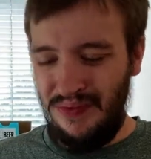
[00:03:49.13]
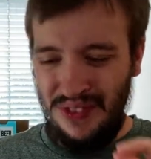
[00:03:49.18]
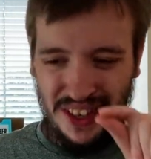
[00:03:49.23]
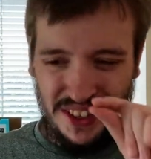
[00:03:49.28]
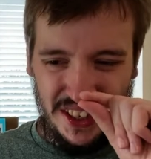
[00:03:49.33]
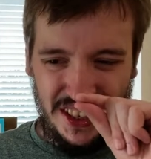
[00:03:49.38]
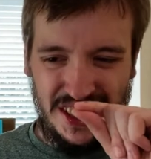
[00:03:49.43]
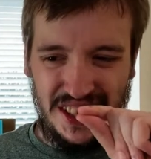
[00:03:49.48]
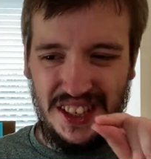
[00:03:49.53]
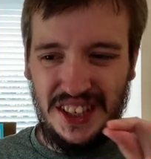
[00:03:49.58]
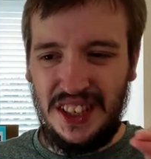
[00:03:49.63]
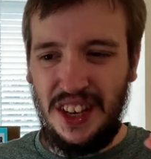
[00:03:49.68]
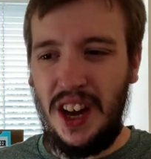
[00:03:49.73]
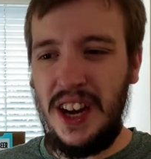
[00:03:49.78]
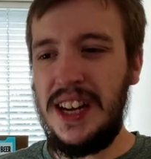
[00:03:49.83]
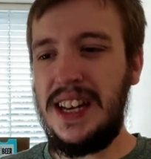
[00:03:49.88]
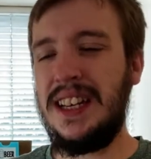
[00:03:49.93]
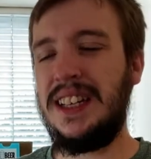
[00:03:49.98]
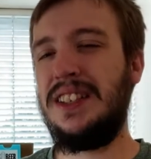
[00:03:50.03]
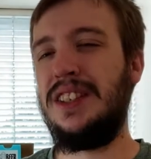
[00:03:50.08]
The
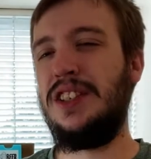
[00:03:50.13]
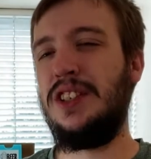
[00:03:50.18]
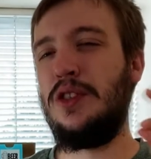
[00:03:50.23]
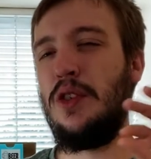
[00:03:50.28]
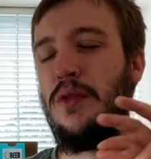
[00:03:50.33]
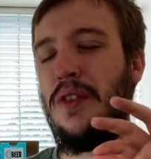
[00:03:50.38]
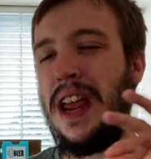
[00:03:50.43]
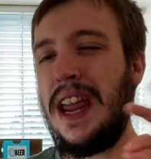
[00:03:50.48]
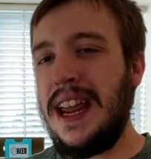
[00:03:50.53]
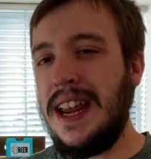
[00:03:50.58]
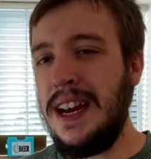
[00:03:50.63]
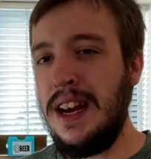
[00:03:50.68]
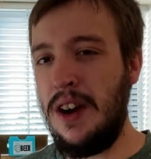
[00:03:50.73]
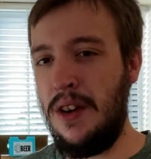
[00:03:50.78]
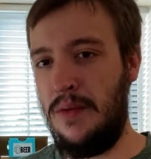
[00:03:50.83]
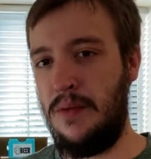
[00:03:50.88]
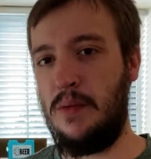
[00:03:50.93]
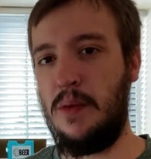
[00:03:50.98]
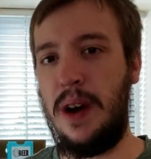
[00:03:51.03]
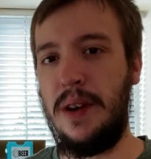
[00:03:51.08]
slightest sort of hint
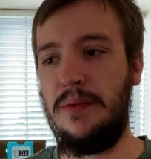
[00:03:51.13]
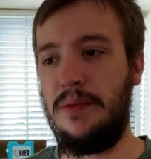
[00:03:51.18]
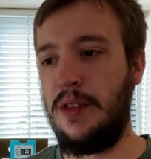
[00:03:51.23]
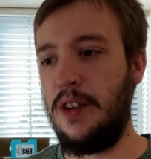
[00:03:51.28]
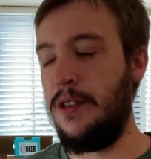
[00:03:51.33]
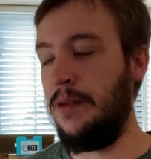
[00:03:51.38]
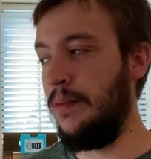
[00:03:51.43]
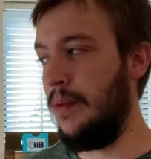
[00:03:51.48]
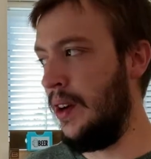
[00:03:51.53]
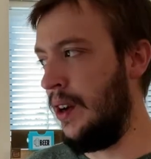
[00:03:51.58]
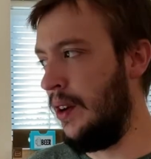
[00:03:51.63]
of grapefruit.